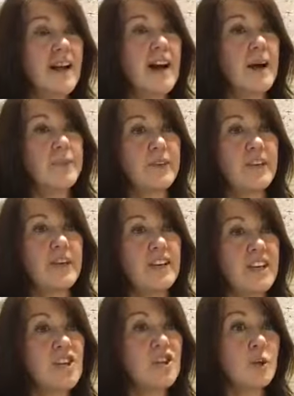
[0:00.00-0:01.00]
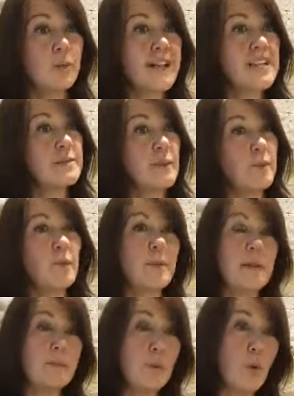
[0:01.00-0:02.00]
the initial placement will
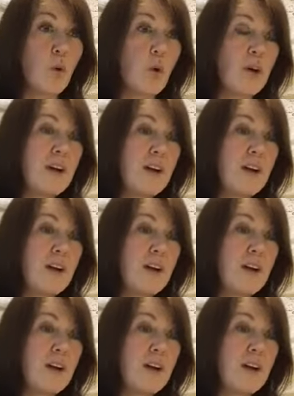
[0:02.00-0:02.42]
be more